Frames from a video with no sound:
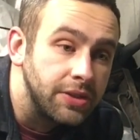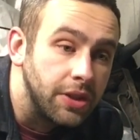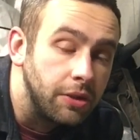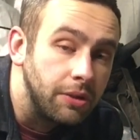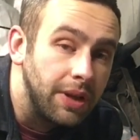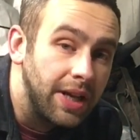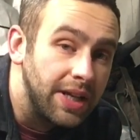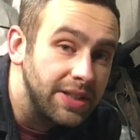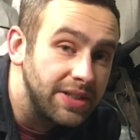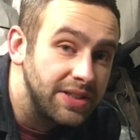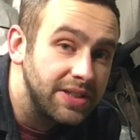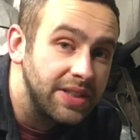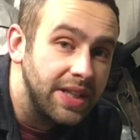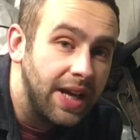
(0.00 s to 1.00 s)
So let's
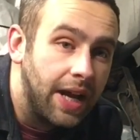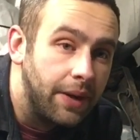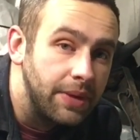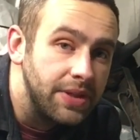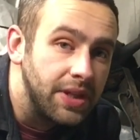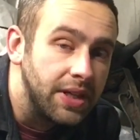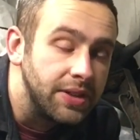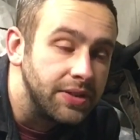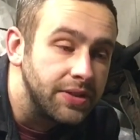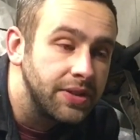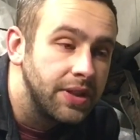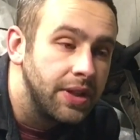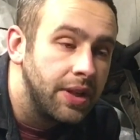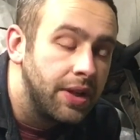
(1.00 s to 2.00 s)
see how it does.